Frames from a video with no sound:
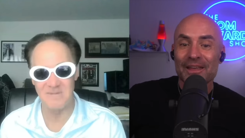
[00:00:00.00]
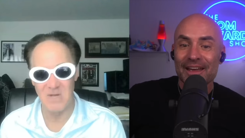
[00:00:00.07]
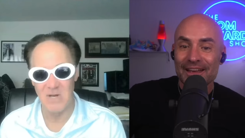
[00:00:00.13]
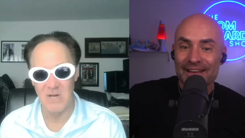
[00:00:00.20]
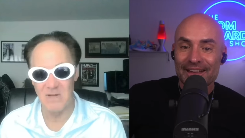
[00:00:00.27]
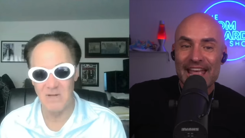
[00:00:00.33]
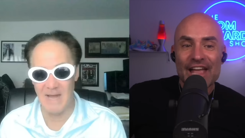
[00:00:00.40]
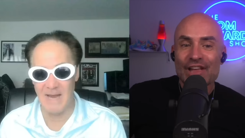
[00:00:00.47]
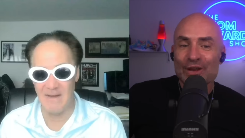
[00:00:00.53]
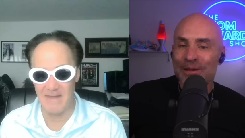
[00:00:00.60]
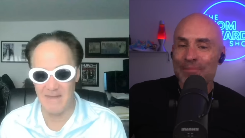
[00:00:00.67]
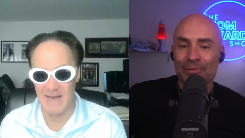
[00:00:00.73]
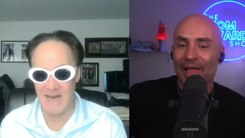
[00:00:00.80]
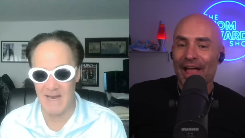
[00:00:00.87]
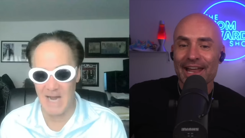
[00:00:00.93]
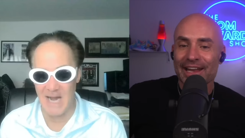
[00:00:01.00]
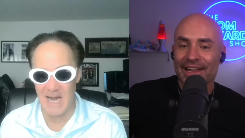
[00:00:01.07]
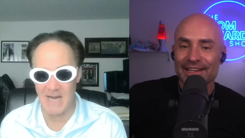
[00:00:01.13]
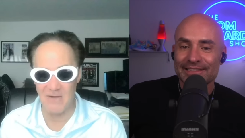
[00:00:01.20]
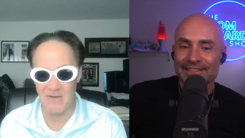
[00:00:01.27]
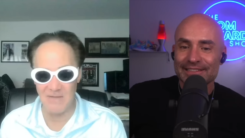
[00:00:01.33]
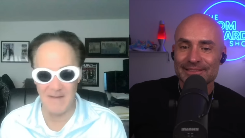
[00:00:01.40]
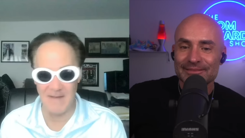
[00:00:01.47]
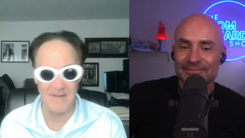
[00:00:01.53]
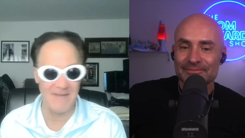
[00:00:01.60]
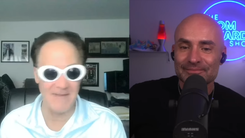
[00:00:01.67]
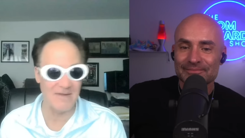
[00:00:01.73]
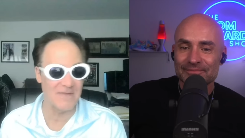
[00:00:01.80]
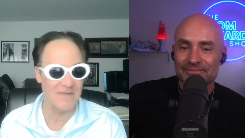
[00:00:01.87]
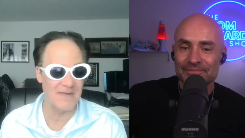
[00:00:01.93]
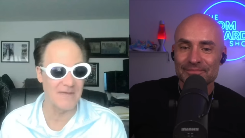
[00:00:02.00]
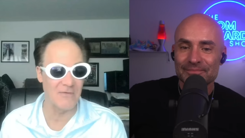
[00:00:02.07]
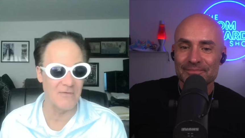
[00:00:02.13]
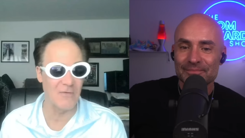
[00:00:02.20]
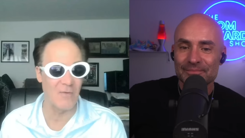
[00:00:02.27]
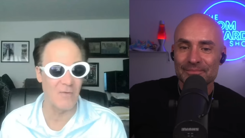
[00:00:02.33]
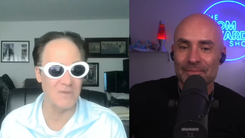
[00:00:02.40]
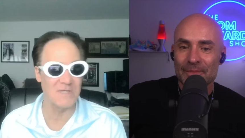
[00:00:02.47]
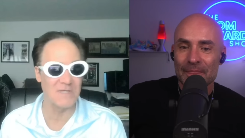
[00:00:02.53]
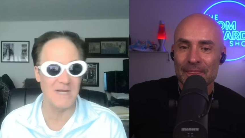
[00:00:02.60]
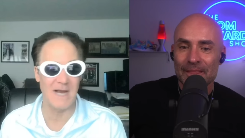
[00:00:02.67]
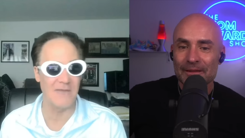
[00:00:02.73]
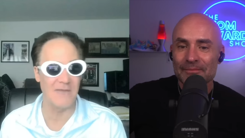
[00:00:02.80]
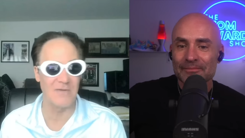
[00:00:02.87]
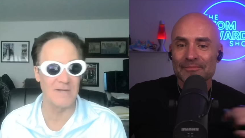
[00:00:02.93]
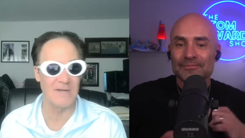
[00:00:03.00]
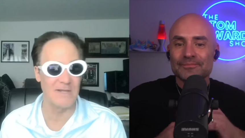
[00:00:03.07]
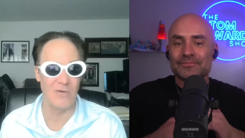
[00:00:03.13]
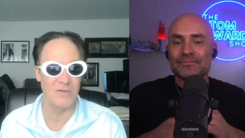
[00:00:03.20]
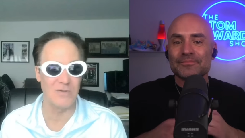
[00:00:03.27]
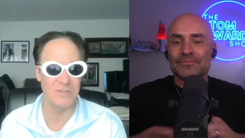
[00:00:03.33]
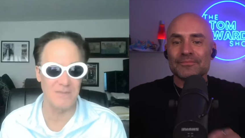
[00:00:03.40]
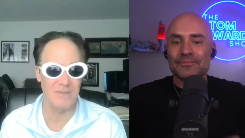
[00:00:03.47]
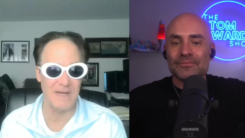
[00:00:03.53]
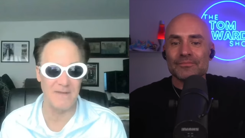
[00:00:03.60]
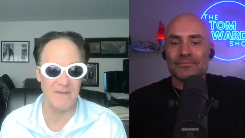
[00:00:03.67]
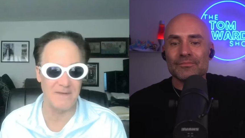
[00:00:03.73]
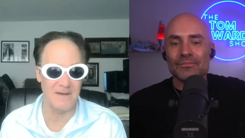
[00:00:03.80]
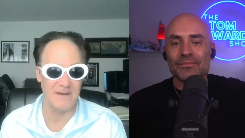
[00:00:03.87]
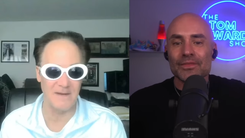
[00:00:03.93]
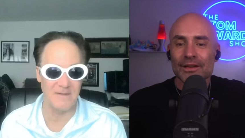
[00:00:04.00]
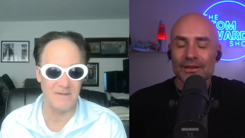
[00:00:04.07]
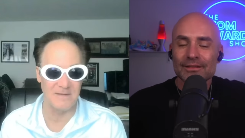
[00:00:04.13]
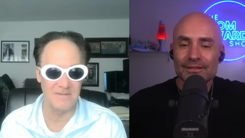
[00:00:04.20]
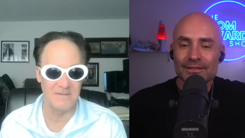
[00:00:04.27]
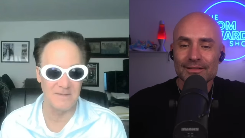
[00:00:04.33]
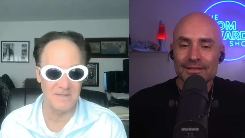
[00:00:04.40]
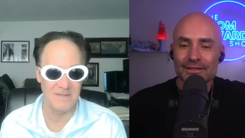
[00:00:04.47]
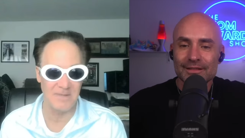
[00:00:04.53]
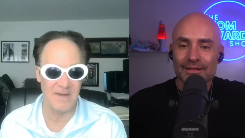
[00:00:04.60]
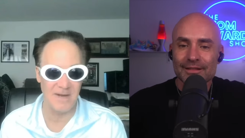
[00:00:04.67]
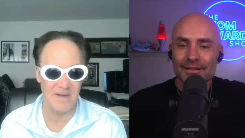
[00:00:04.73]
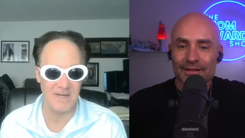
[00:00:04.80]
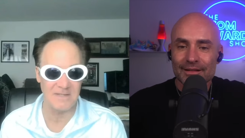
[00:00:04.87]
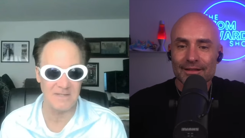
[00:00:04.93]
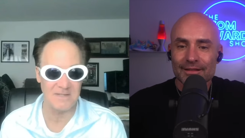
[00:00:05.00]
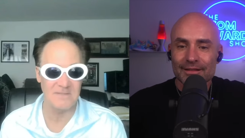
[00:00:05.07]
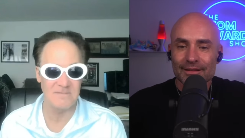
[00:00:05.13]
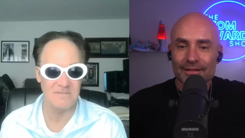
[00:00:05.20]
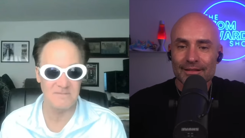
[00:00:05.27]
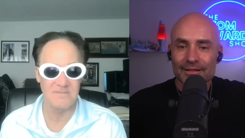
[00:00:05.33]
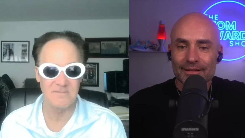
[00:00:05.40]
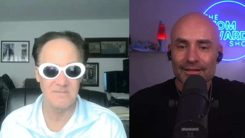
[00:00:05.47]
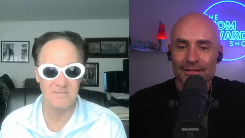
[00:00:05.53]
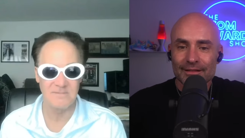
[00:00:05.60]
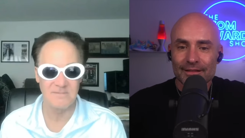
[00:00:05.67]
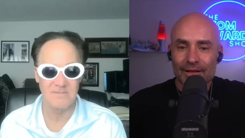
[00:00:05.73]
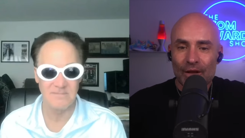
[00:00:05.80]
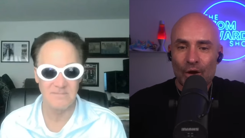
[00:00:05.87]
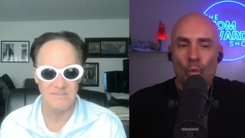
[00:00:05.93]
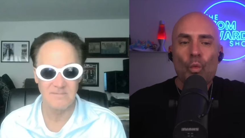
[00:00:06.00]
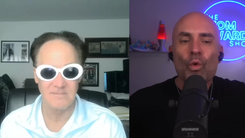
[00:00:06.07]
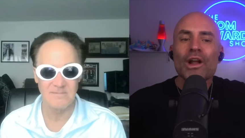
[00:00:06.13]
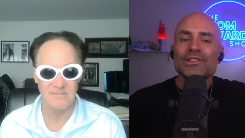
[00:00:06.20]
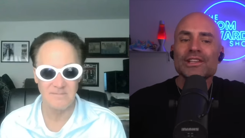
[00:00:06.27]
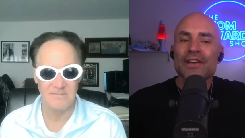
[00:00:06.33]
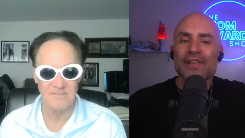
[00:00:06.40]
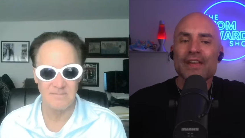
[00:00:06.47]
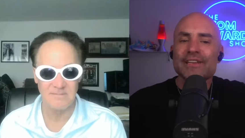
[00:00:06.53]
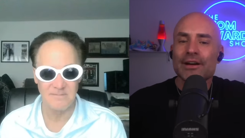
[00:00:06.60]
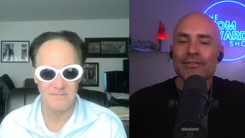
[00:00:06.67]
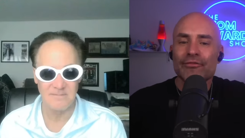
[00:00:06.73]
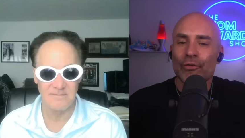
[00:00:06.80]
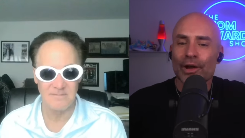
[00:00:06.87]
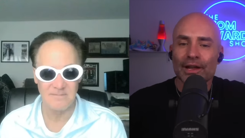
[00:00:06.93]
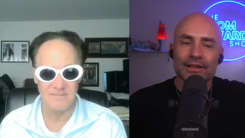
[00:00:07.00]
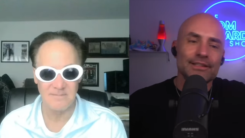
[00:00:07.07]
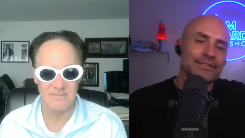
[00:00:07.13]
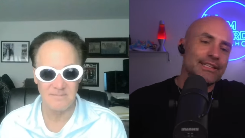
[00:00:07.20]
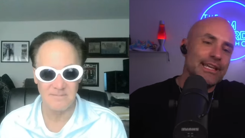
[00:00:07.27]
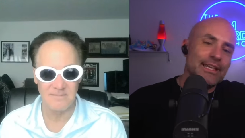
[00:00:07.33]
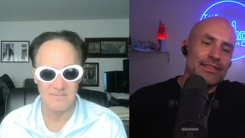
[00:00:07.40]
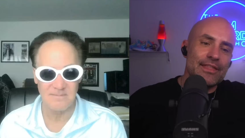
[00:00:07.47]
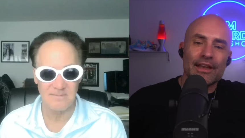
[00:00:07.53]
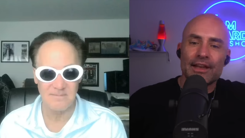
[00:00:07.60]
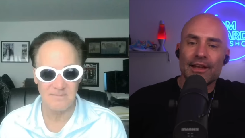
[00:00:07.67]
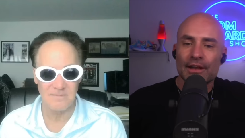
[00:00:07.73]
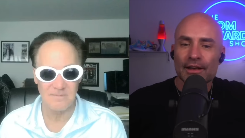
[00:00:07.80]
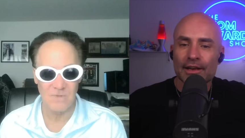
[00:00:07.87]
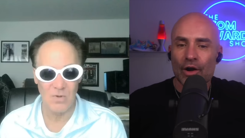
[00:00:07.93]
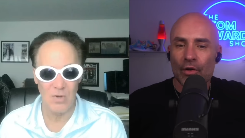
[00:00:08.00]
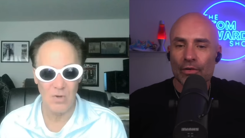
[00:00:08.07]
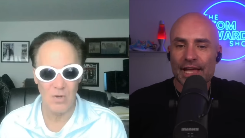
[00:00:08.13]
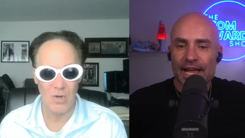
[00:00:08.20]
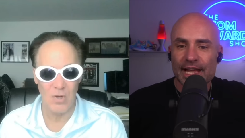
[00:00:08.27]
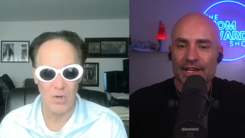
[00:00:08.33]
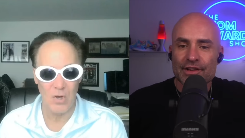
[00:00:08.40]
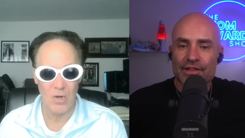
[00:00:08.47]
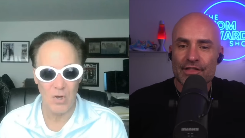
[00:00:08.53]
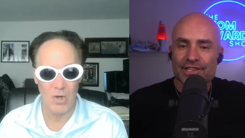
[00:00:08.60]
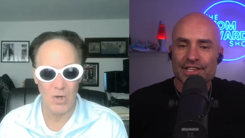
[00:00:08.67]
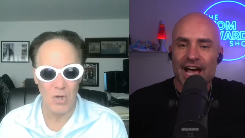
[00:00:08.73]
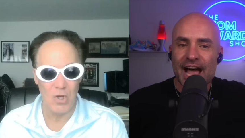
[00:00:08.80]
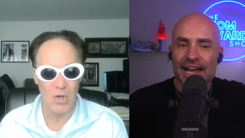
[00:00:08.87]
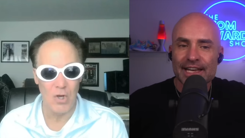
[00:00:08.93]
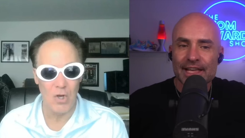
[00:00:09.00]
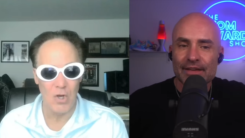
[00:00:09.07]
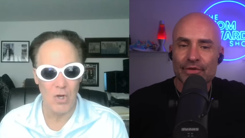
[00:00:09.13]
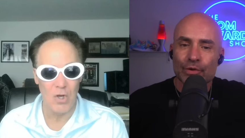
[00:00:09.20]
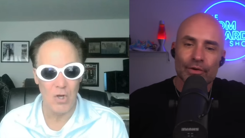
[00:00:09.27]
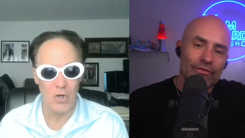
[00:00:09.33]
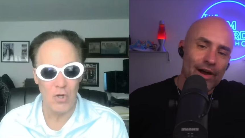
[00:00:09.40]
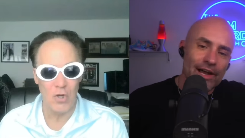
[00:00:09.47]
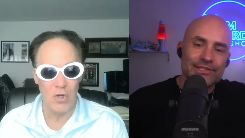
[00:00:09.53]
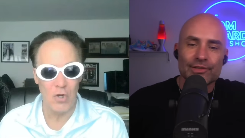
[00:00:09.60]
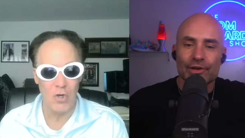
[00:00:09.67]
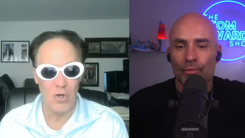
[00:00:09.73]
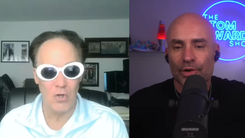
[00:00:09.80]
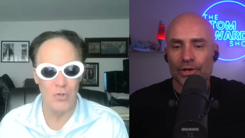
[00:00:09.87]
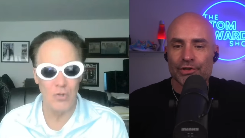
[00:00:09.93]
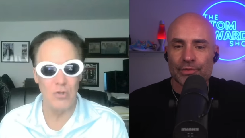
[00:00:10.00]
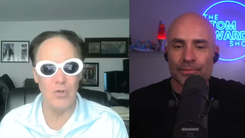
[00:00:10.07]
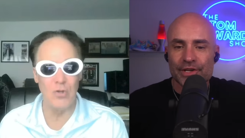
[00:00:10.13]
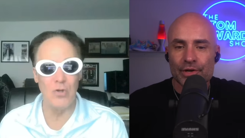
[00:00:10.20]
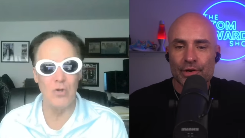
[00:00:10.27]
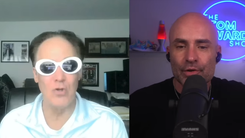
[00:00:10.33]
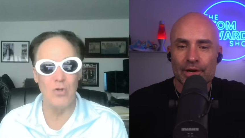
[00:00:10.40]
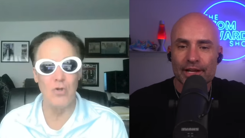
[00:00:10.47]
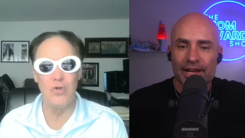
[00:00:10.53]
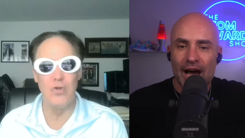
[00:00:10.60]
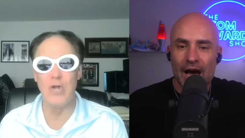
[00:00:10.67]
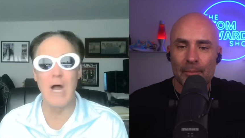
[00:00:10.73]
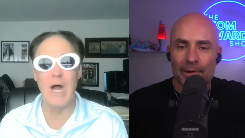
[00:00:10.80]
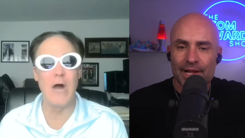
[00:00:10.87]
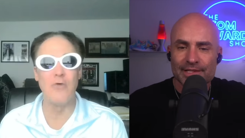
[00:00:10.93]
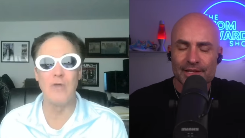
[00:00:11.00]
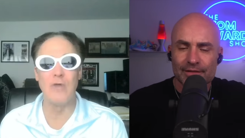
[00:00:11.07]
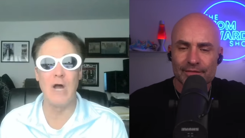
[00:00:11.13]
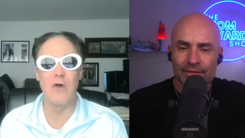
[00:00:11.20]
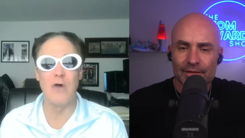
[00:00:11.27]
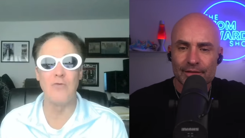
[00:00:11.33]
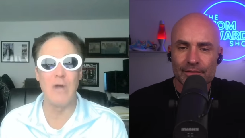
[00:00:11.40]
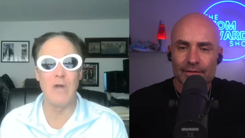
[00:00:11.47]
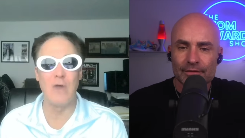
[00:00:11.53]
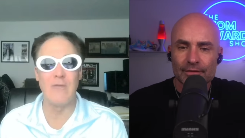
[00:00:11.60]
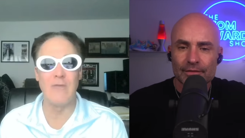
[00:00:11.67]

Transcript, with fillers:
Speaker 1: Yeah, you they, they I owe them everything. They're the ones that kind of really launched me, Ethan and Hila, to be honest.
Speaker 2: What else have they done for you? Does Ethan and you know taking you to the side and give you advice on what you should be doing in comedy?
Speaker 1: No, no, no.